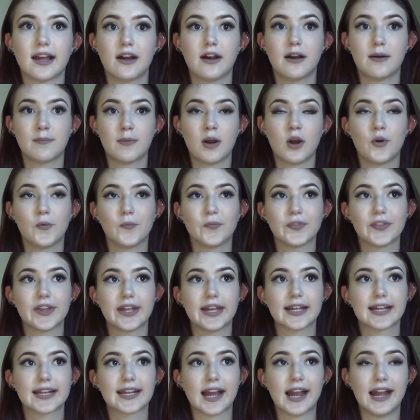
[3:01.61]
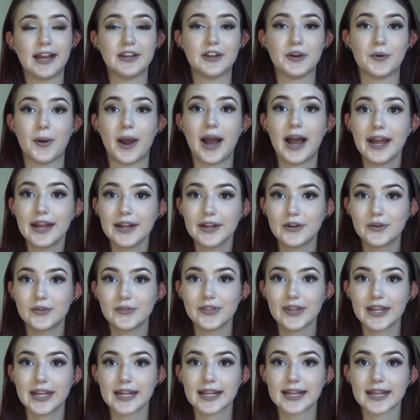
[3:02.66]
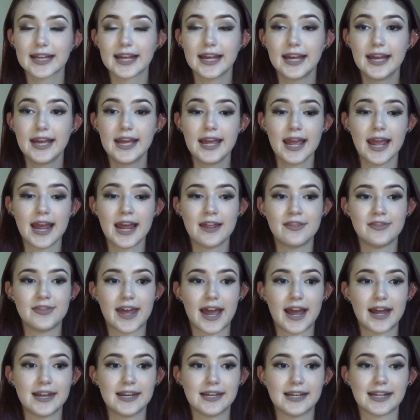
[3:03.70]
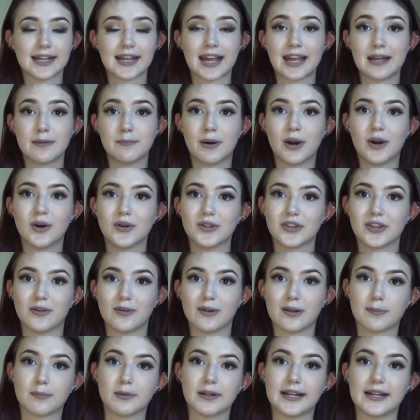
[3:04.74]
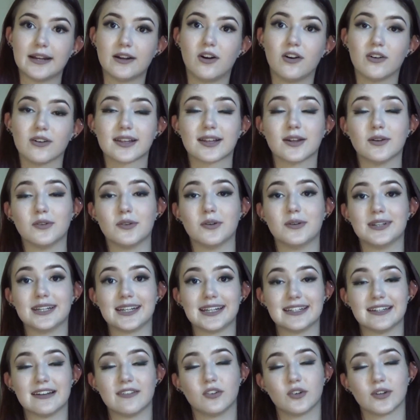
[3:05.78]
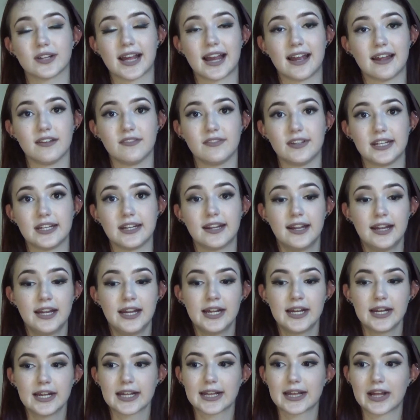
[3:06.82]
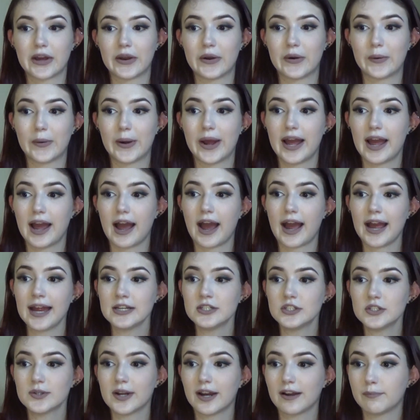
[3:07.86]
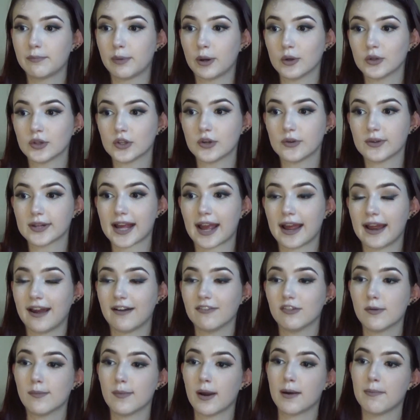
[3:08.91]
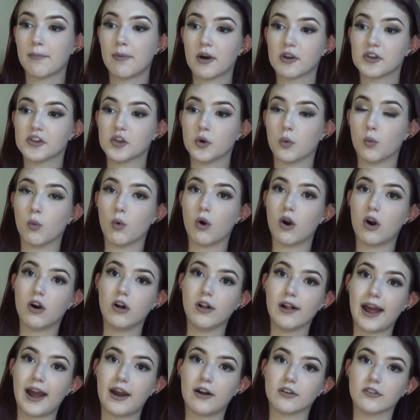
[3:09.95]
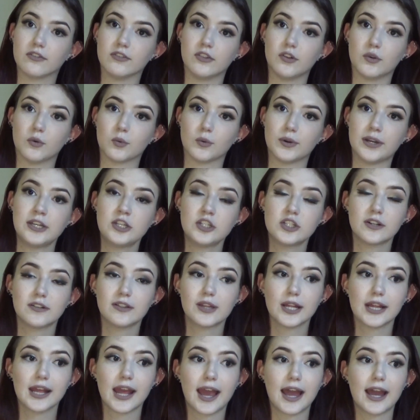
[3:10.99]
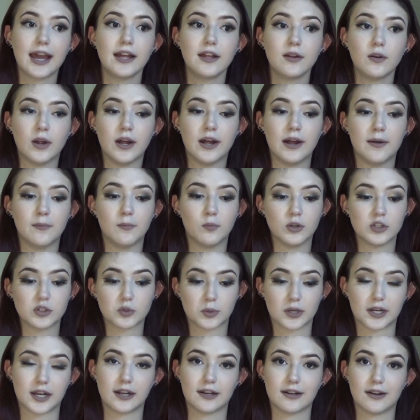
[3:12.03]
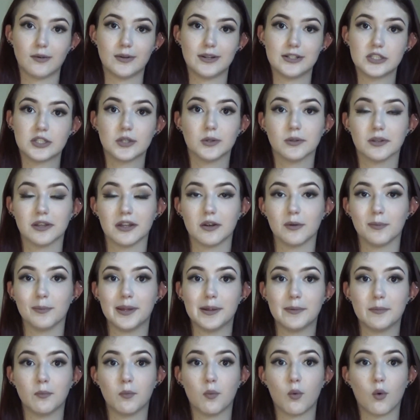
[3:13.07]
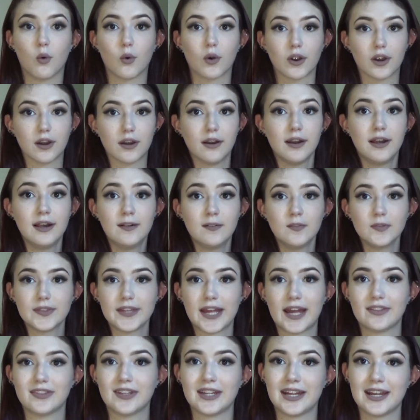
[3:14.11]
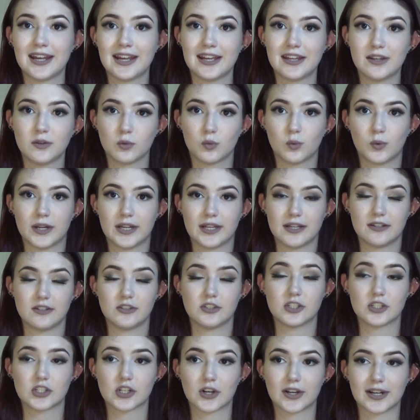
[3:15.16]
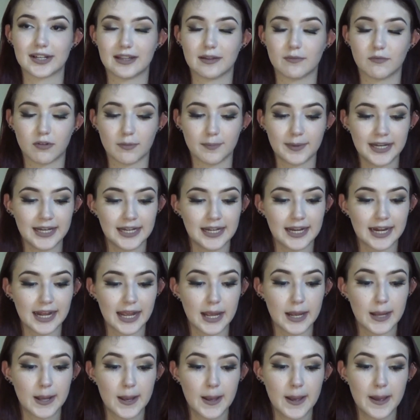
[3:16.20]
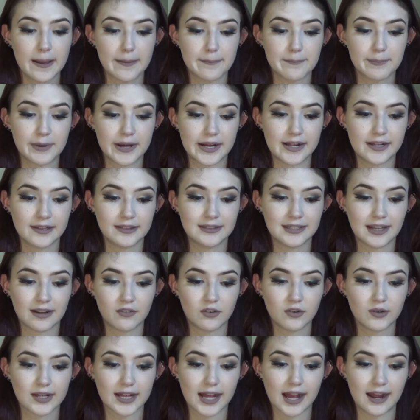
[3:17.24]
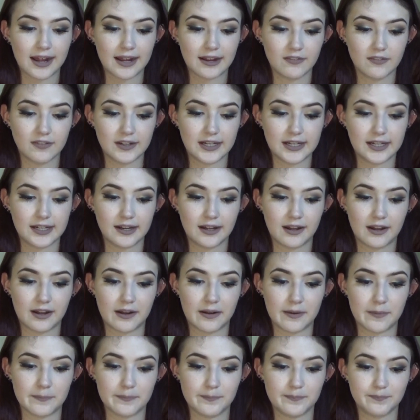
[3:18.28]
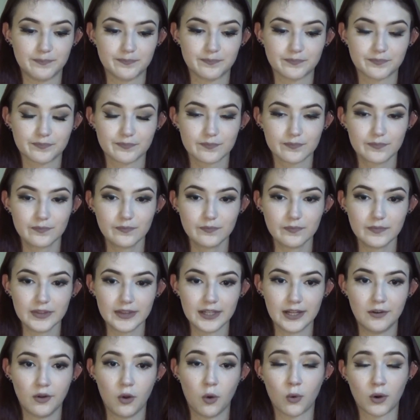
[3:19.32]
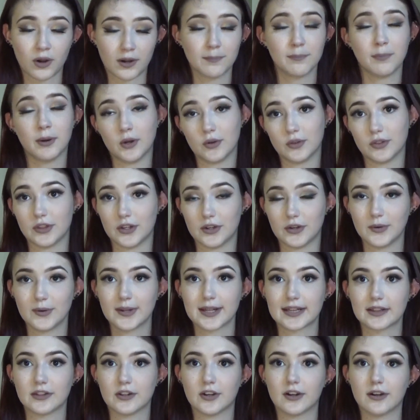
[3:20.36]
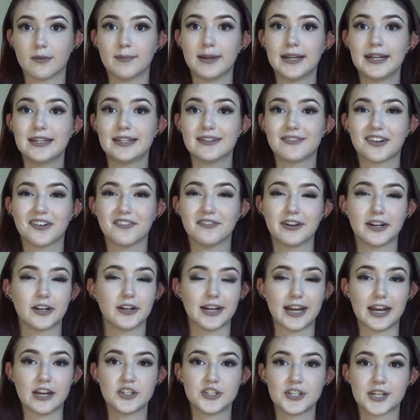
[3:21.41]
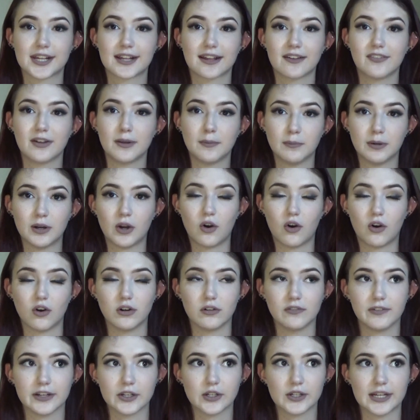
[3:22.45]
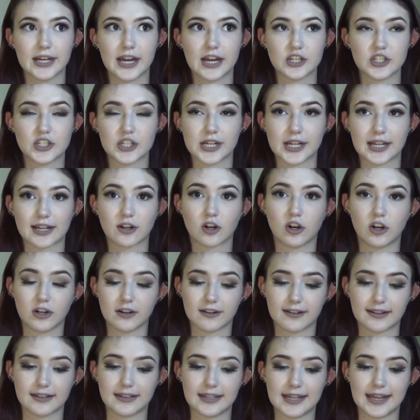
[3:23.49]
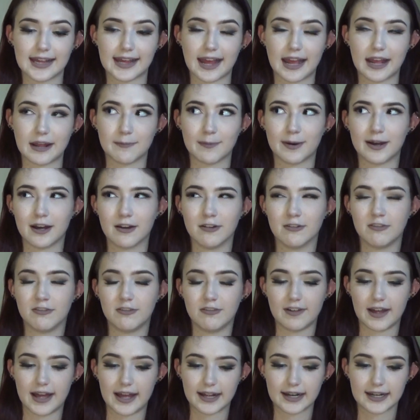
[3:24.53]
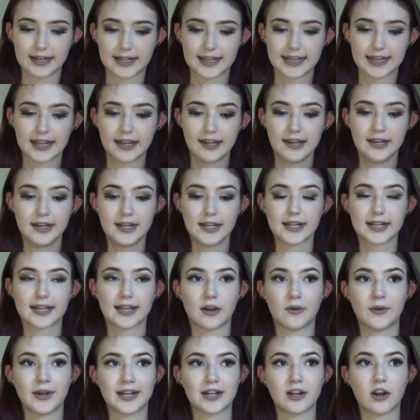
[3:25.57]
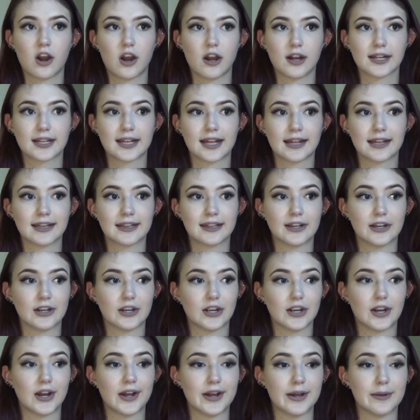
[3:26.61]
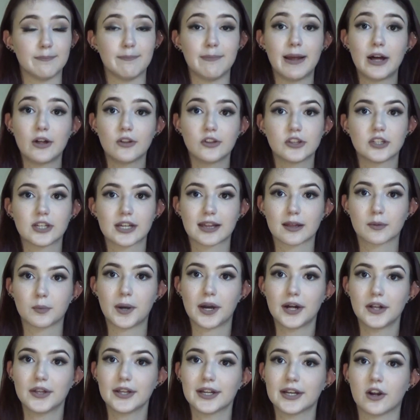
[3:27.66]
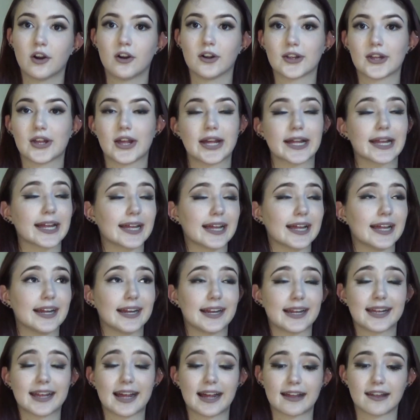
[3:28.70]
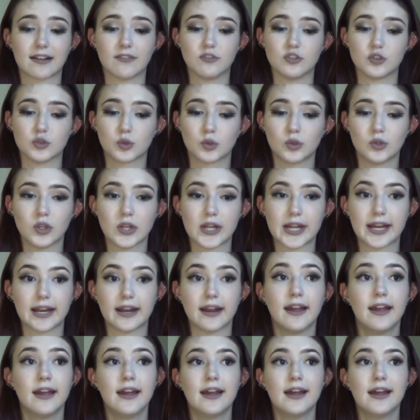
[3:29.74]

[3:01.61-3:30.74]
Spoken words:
own this. I know I own this, and that is a pothos plant, also known as devil's ivy. So I do have pothos. I have them up on the wall out of the reach of the cat, which we're going to go into a little bit more at the end when deterring them from eating it. But devil's ivy, or pothos, there are many different variations of it, but all variations cause the same effects. So it causes their mouth to swell, it causes excessive drooling,